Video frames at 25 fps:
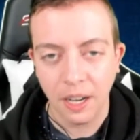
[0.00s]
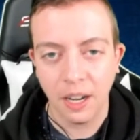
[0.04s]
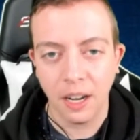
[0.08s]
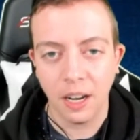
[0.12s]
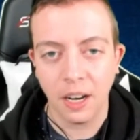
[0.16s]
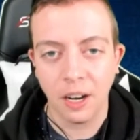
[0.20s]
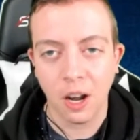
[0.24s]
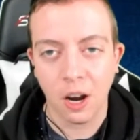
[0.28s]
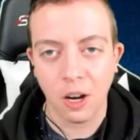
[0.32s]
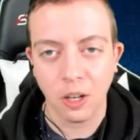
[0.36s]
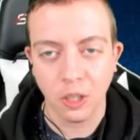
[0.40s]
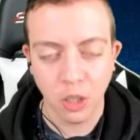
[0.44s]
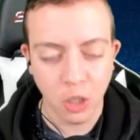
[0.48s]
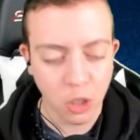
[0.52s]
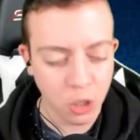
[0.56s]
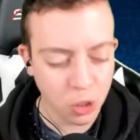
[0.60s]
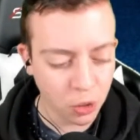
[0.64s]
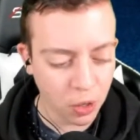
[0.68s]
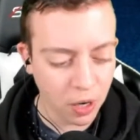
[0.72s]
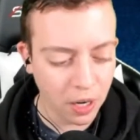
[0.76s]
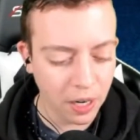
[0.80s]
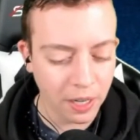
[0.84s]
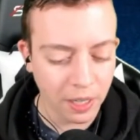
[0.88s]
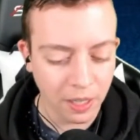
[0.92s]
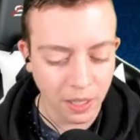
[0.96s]
in
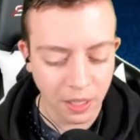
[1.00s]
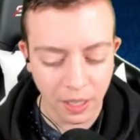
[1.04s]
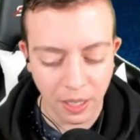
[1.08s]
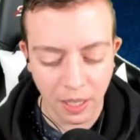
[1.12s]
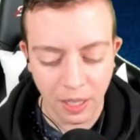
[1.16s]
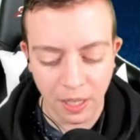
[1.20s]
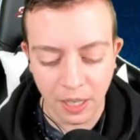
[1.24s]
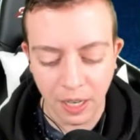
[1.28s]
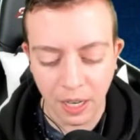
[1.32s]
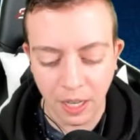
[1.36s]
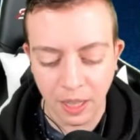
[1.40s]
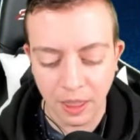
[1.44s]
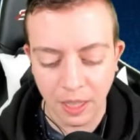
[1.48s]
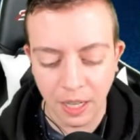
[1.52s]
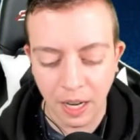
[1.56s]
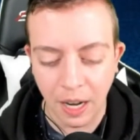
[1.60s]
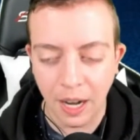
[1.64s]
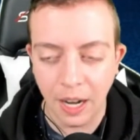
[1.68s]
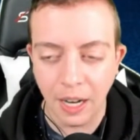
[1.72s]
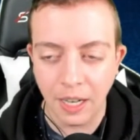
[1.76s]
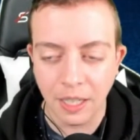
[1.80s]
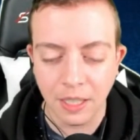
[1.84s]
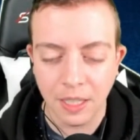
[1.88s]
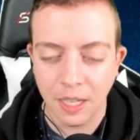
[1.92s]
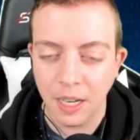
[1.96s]
Australia in the
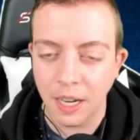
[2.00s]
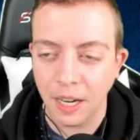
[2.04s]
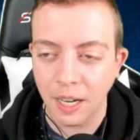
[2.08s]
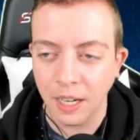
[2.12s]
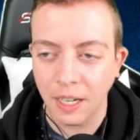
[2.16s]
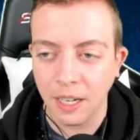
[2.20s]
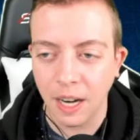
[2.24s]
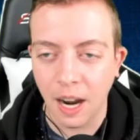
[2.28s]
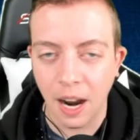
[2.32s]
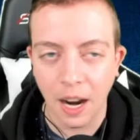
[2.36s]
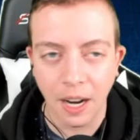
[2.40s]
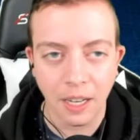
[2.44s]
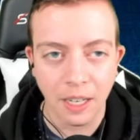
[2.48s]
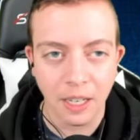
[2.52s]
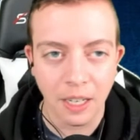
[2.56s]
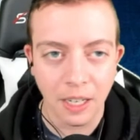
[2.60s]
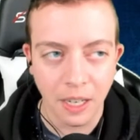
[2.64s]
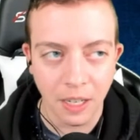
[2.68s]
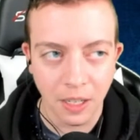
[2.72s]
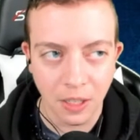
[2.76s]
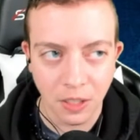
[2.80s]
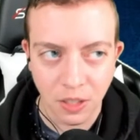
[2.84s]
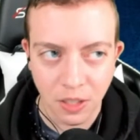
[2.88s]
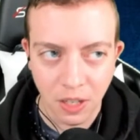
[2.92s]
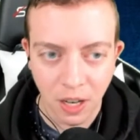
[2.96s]

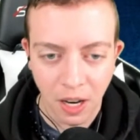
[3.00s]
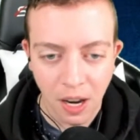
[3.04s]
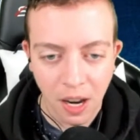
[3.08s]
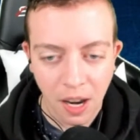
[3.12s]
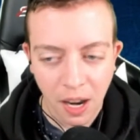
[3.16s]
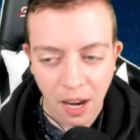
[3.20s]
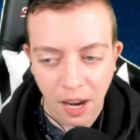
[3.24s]
1890s